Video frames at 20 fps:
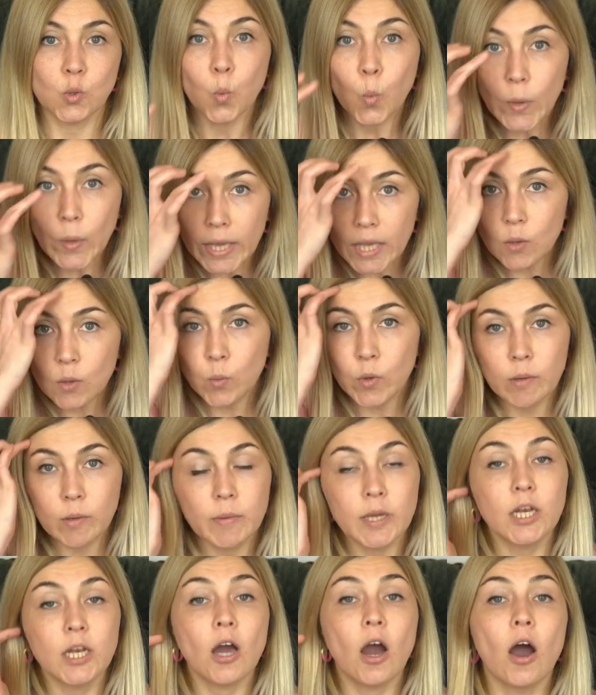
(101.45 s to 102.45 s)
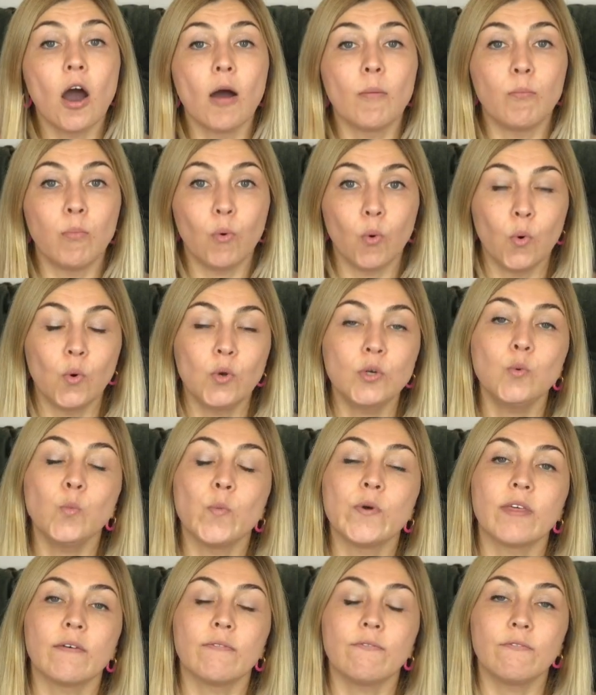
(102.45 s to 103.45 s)
We women are born
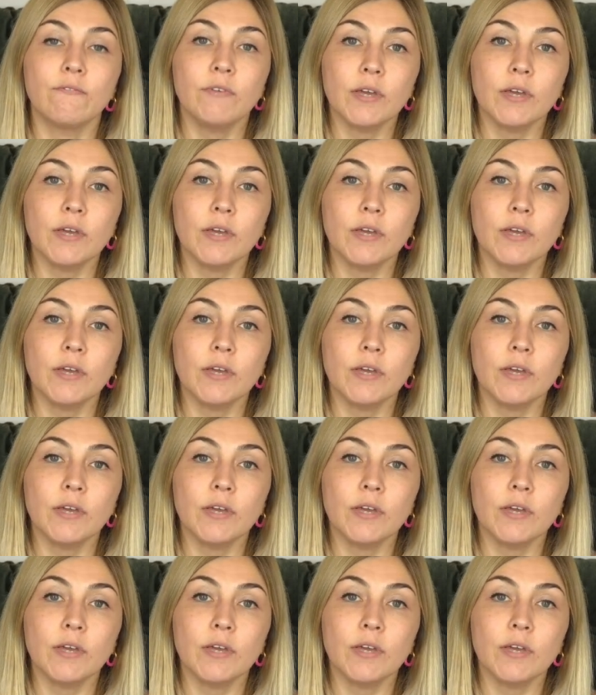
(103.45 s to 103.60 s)
with a